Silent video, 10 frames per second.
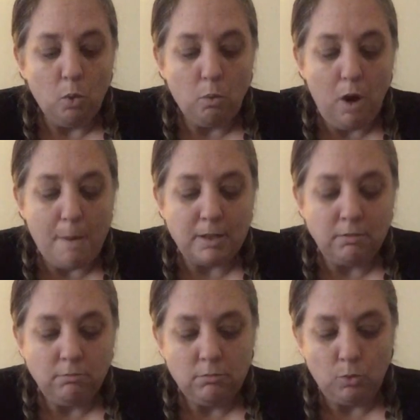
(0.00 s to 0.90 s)

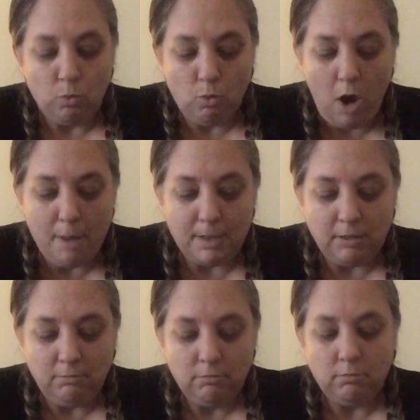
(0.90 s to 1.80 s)
Robin,
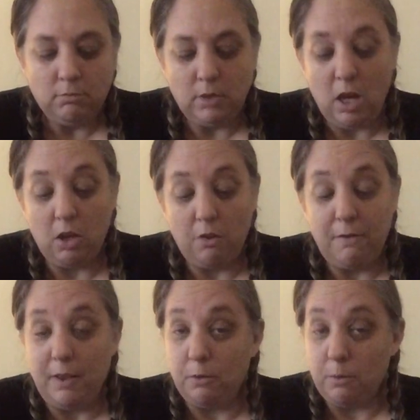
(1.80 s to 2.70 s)
Robin, Uncle
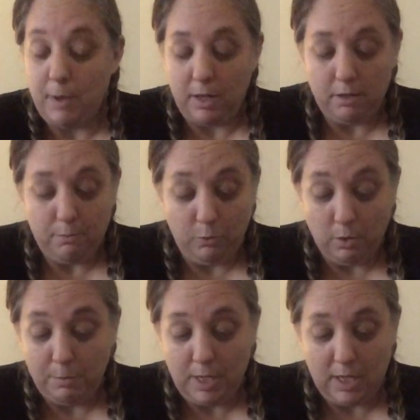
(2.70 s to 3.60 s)
Feather
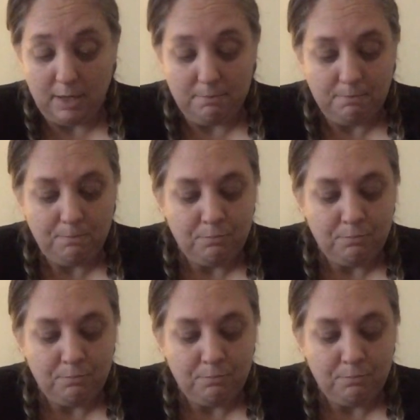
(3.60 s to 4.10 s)
repeated.